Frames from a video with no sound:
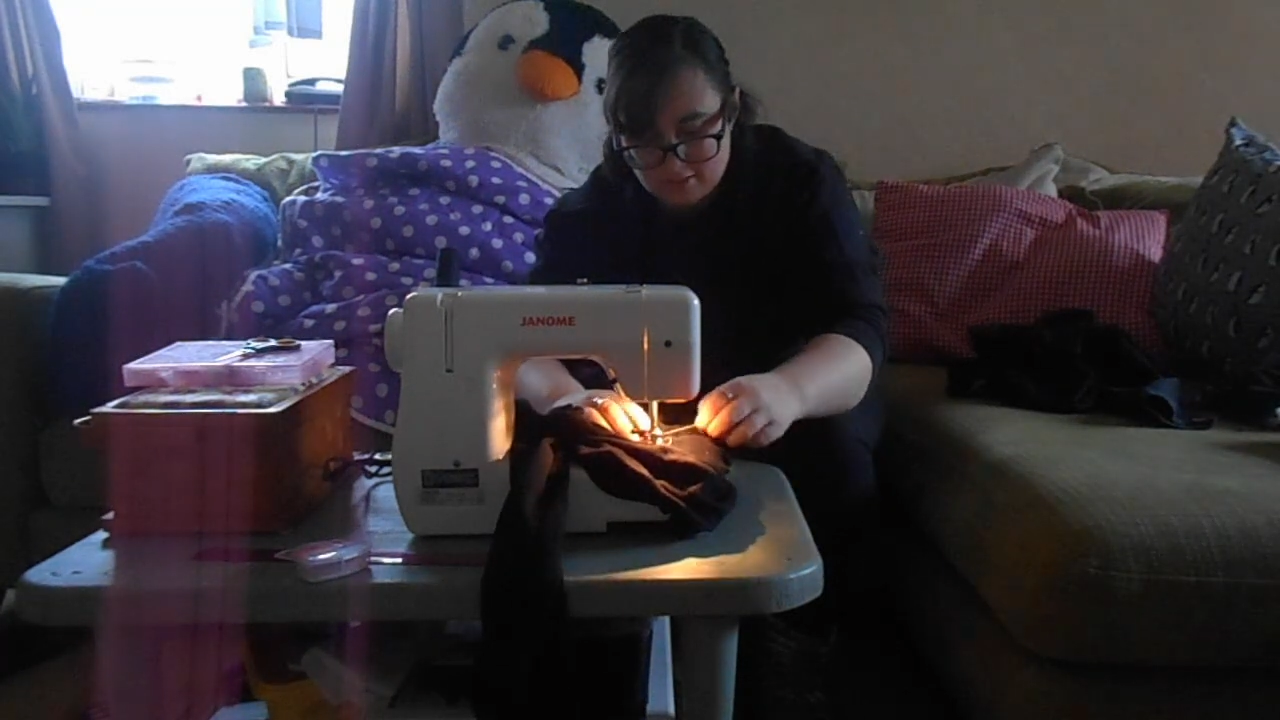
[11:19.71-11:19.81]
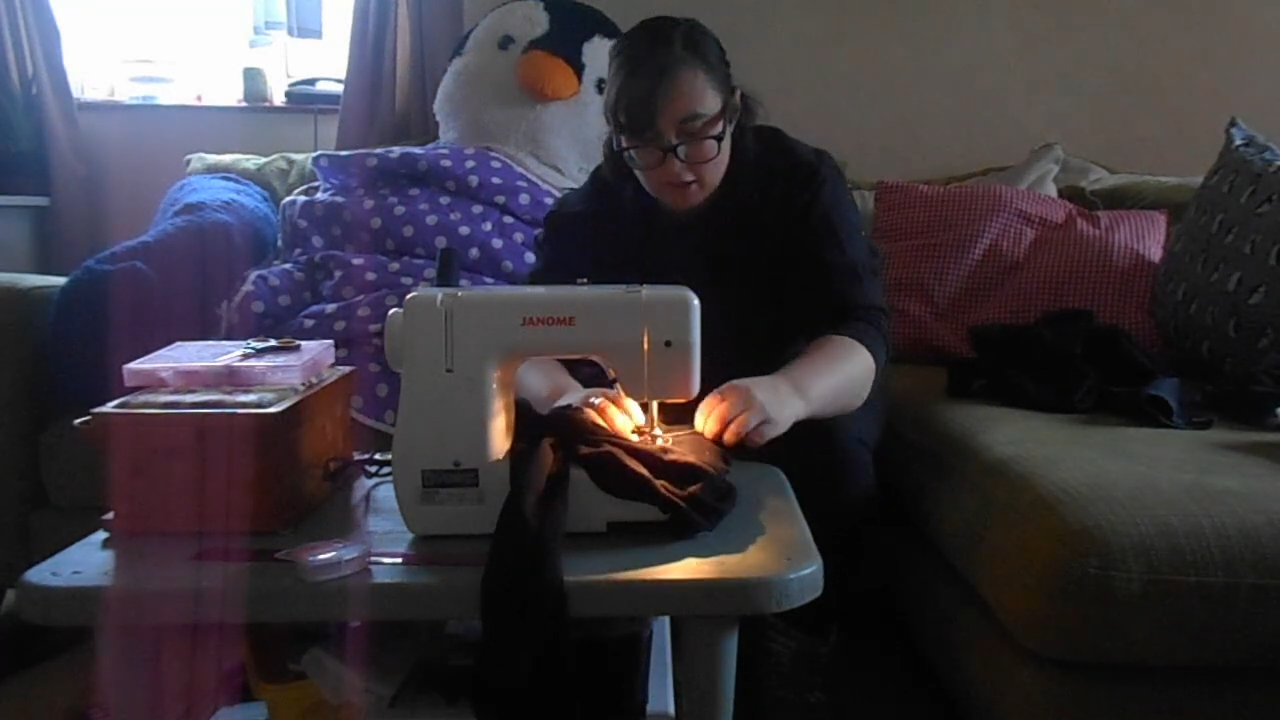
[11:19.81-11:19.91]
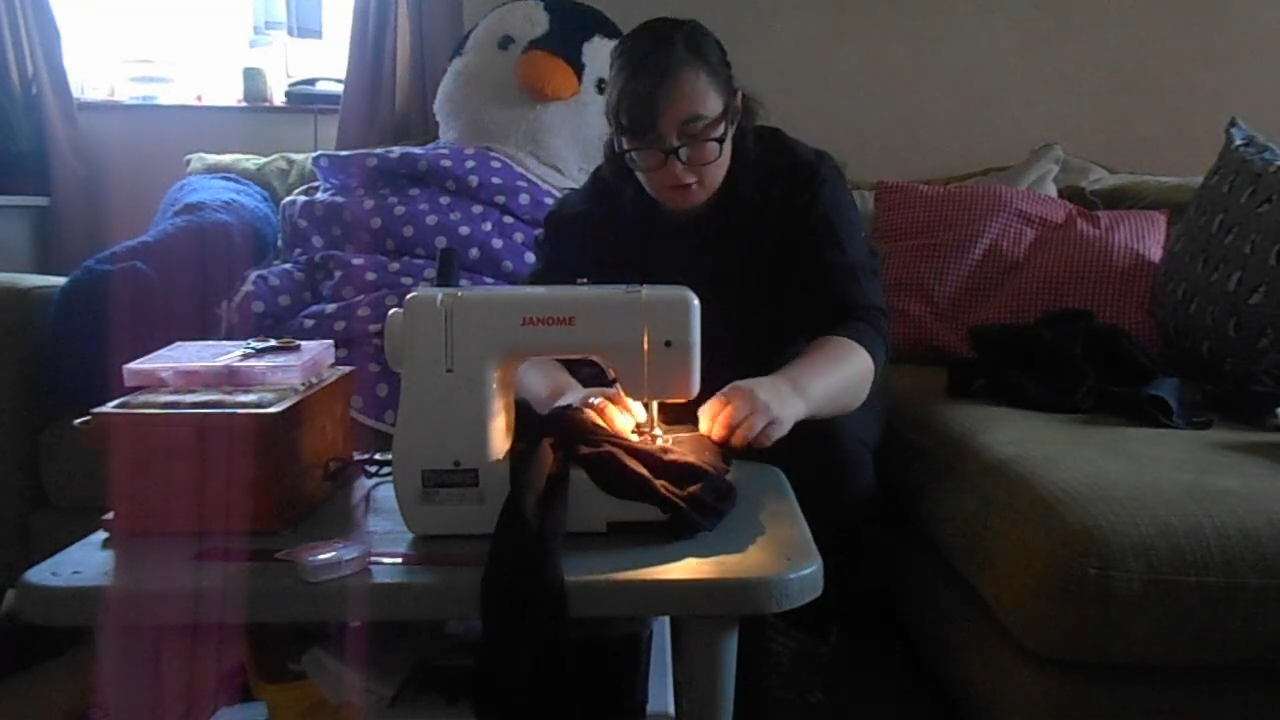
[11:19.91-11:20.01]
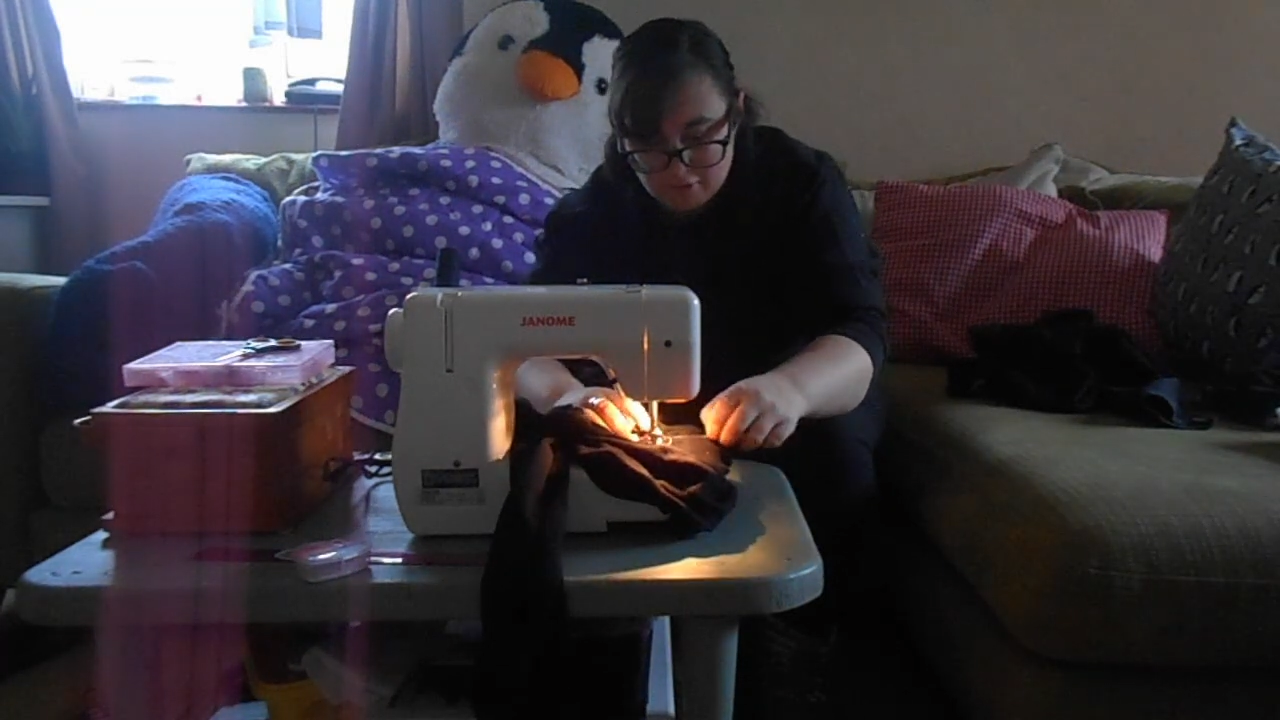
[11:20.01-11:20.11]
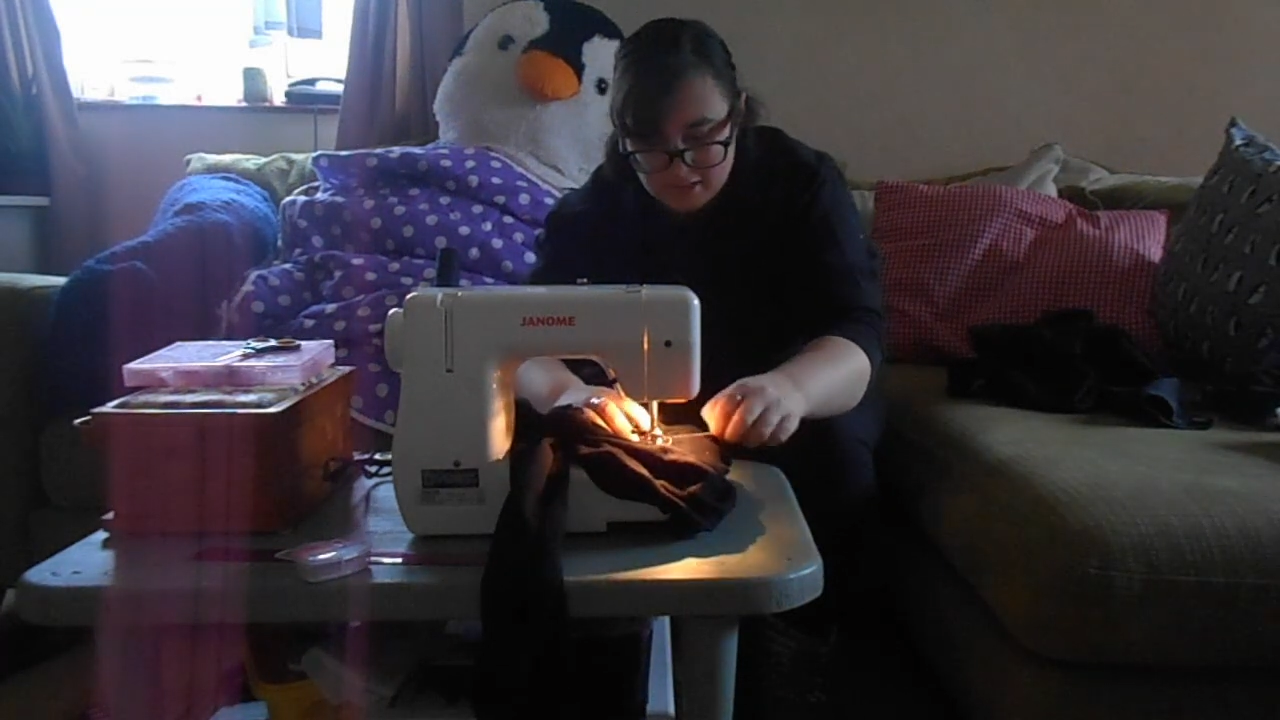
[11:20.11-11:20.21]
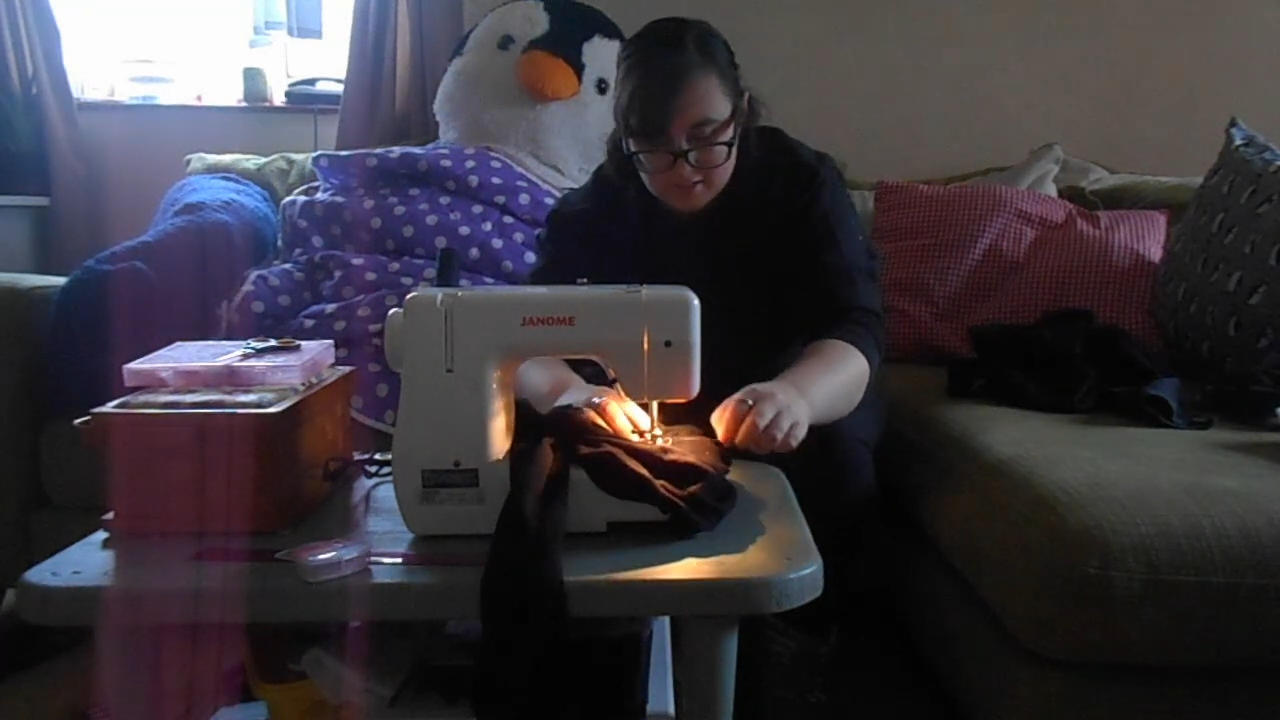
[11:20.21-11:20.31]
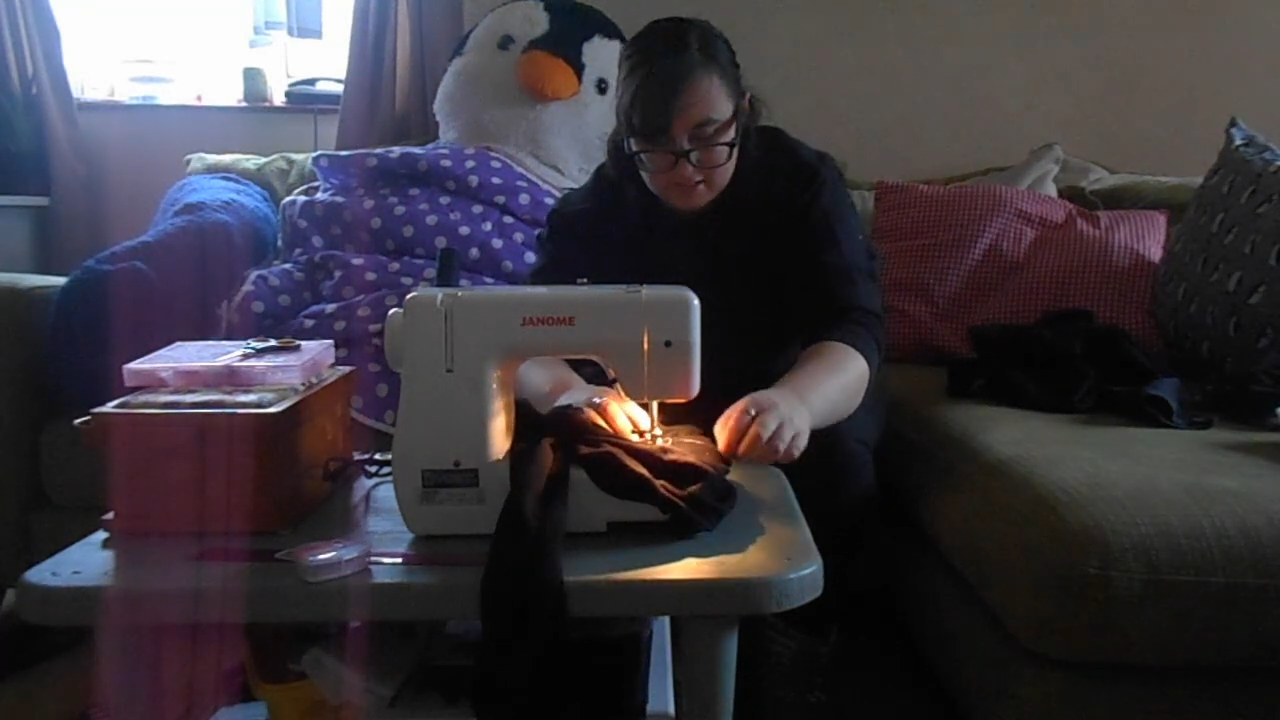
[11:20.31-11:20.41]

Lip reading: not a race